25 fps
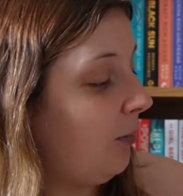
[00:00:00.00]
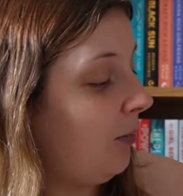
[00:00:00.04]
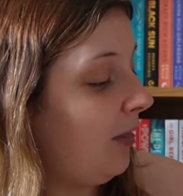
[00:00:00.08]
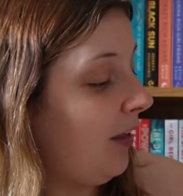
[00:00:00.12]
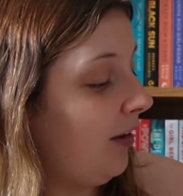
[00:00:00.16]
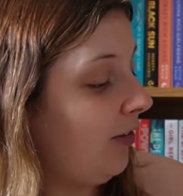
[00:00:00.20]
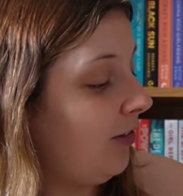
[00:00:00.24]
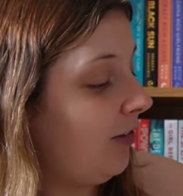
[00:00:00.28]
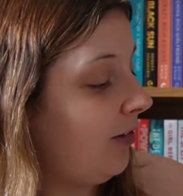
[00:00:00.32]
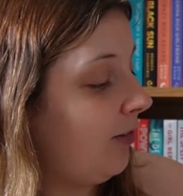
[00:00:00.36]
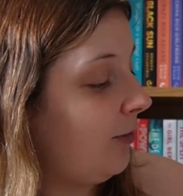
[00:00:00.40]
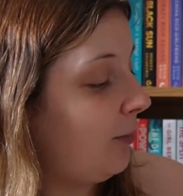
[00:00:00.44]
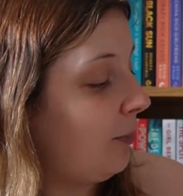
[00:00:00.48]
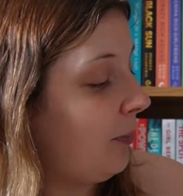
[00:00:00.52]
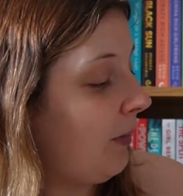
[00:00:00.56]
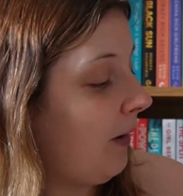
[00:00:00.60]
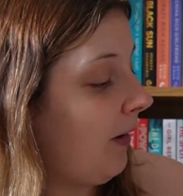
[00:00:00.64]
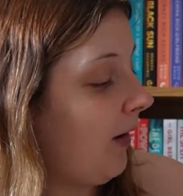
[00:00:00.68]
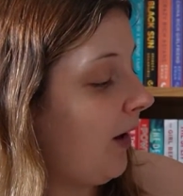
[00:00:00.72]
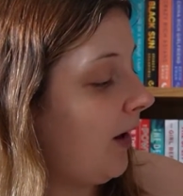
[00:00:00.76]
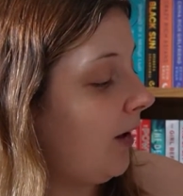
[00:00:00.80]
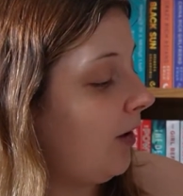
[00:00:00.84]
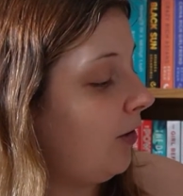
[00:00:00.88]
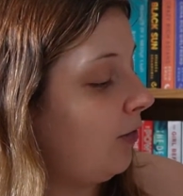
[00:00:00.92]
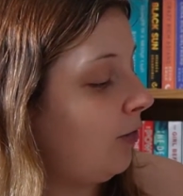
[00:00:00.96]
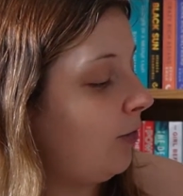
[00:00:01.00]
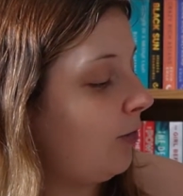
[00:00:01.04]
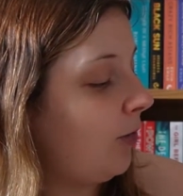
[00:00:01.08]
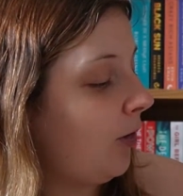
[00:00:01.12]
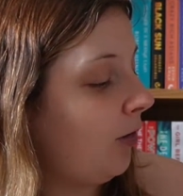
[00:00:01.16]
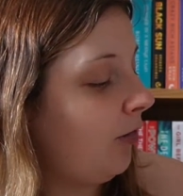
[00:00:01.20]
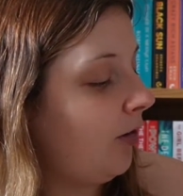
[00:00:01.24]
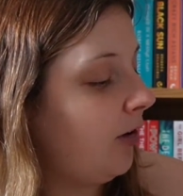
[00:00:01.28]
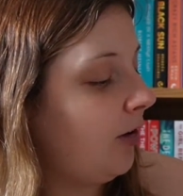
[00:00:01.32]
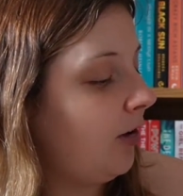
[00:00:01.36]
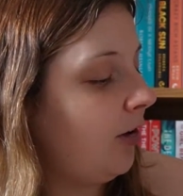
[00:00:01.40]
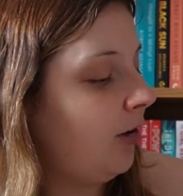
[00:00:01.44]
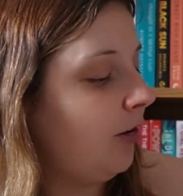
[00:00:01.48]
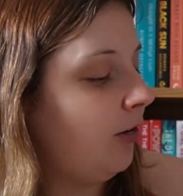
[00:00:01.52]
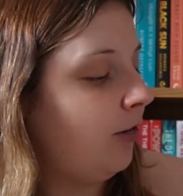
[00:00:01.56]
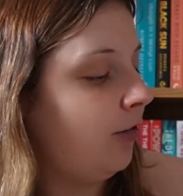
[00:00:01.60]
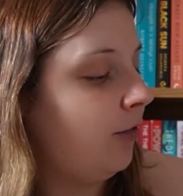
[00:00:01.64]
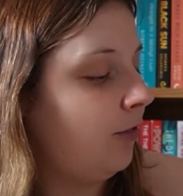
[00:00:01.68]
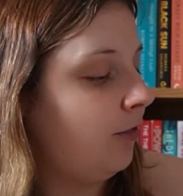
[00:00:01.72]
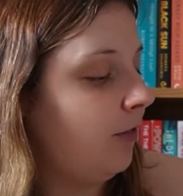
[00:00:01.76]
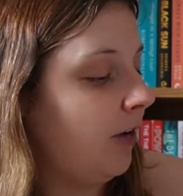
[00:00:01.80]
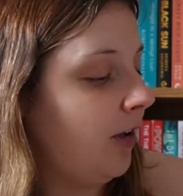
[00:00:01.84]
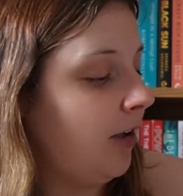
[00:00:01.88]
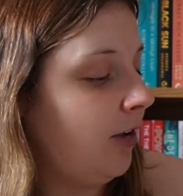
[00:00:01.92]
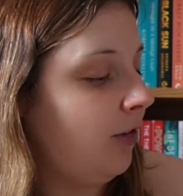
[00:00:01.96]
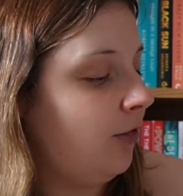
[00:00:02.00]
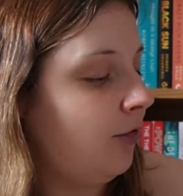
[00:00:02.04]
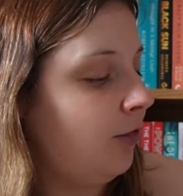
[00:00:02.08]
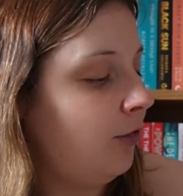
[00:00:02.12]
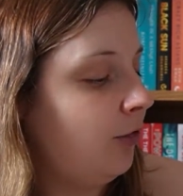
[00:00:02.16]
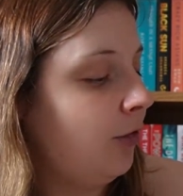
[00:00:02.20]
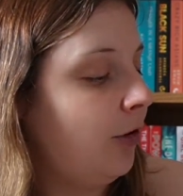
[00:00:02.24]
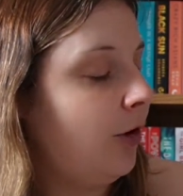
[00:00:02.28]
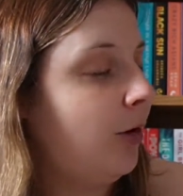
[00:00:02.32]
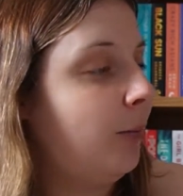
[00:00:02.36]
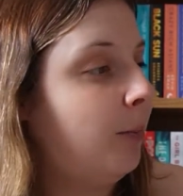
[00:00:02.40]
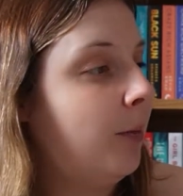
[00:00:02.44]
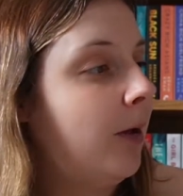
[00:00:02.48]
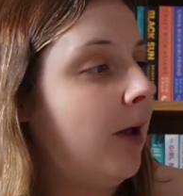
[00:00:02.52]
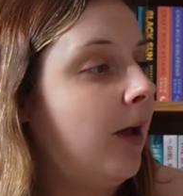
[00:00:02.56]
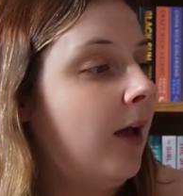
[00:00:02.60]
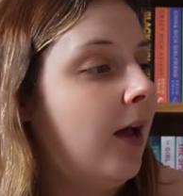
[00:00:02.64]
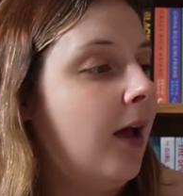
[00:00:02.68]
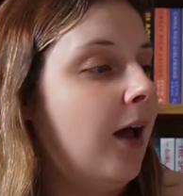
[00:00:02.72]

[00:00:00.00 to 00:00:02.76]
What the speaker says: This is by Soren Svistrup.